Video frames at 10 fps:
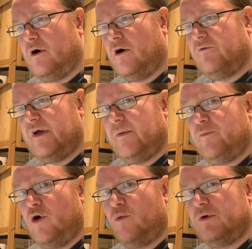of a
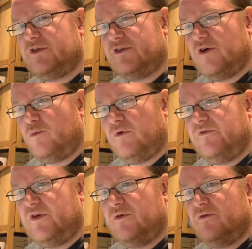bone, which is done with
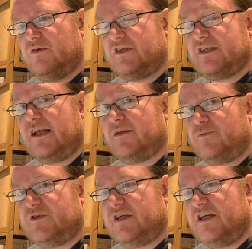you, the standard
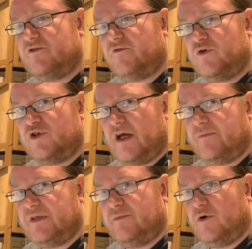procedure of
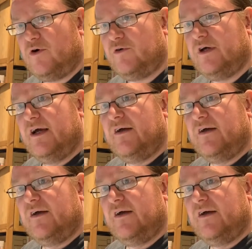Ushabti bone,